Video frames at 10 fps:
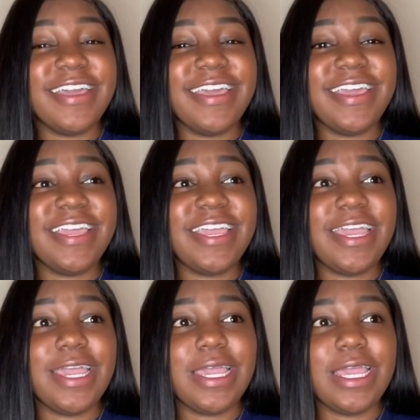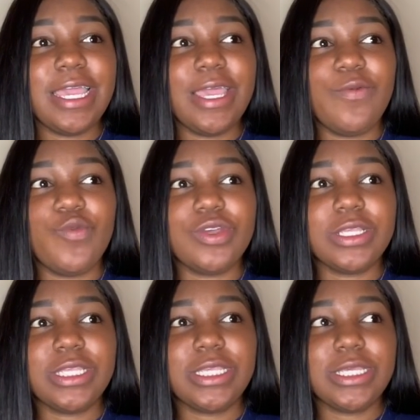and it
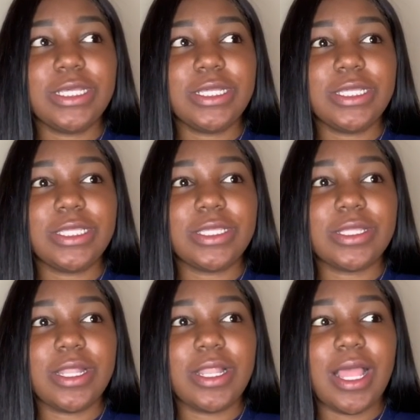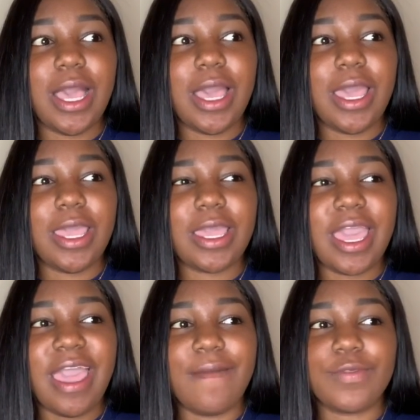was just
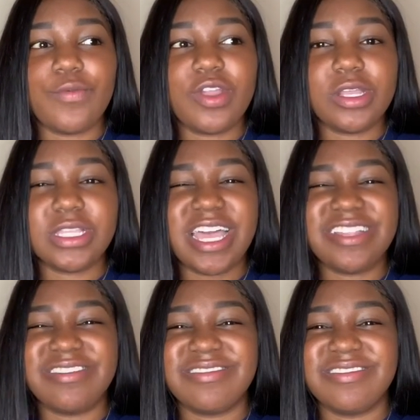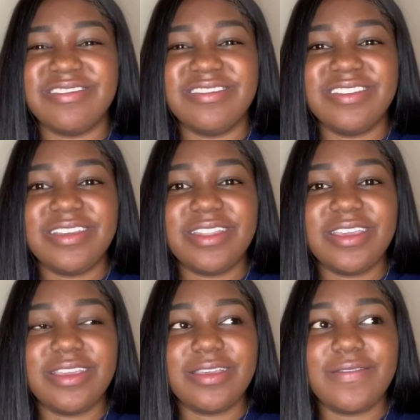like afterwards I just
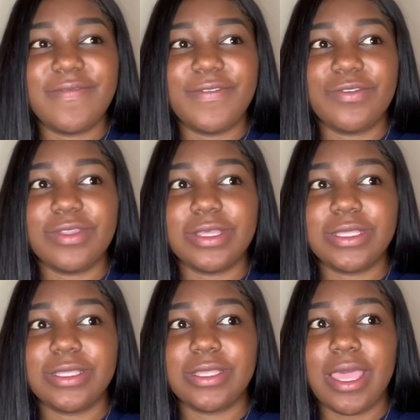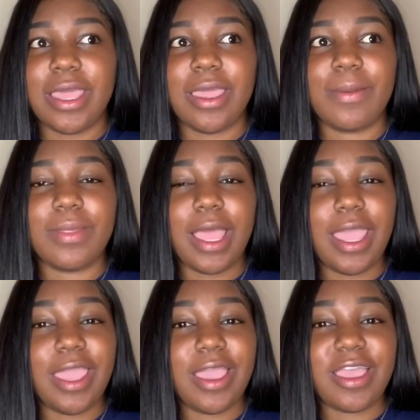didn't feel the same.
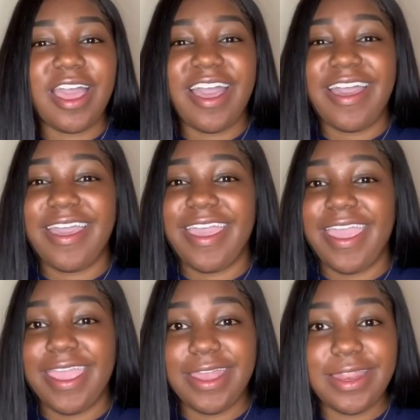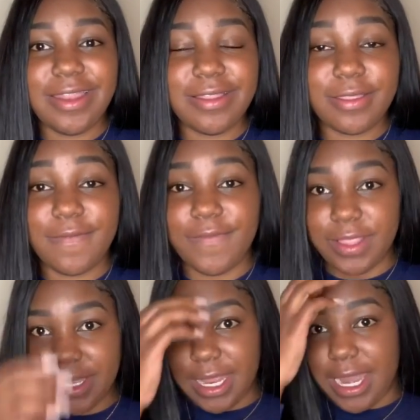Like I hated the
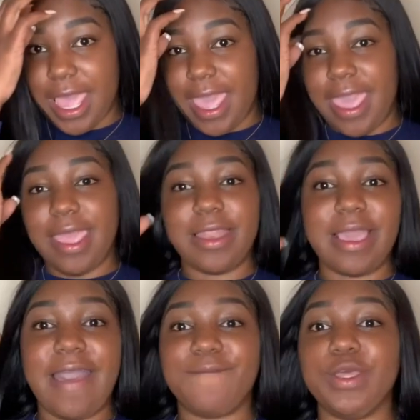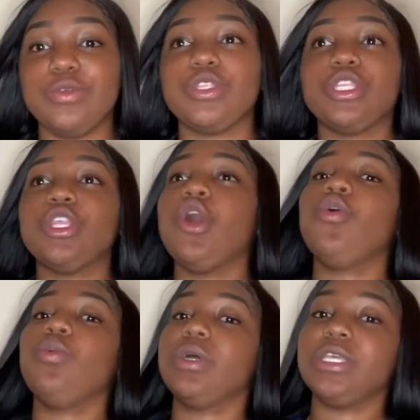feeling that I had. Like I felt
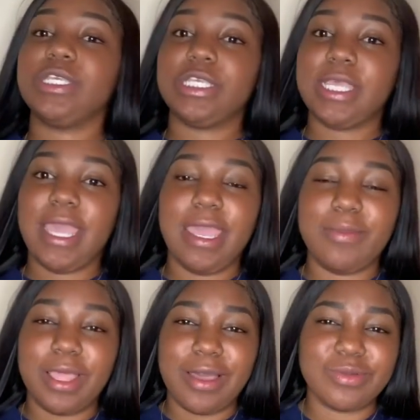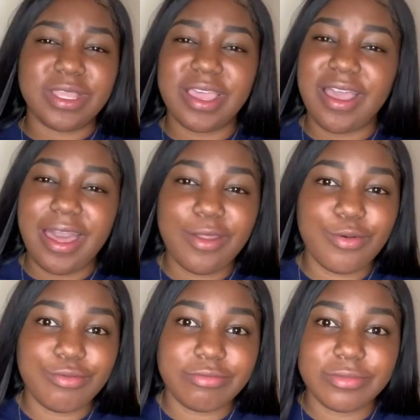so ashamed. Like I was like, I
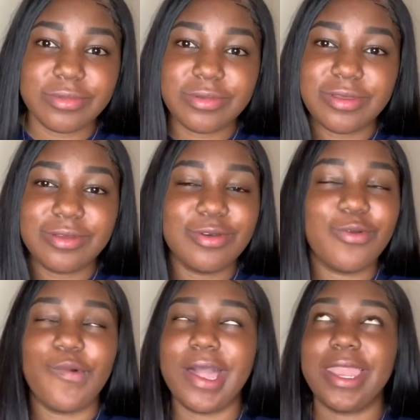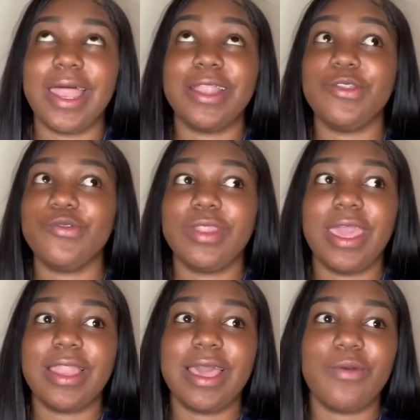don't ew, why did I do
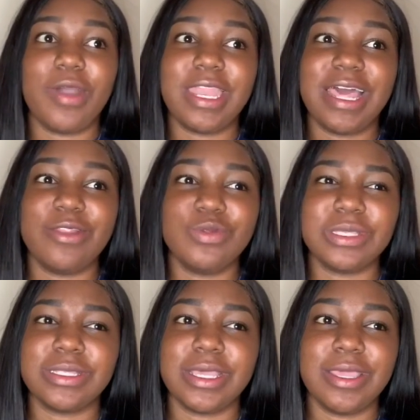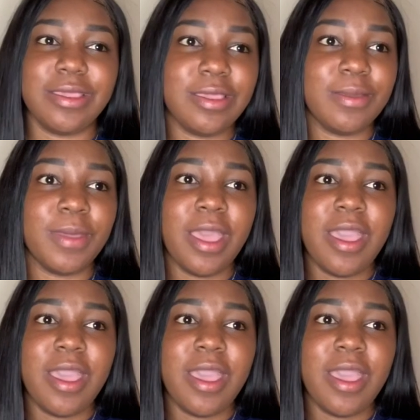that? Like why did I lose it to him?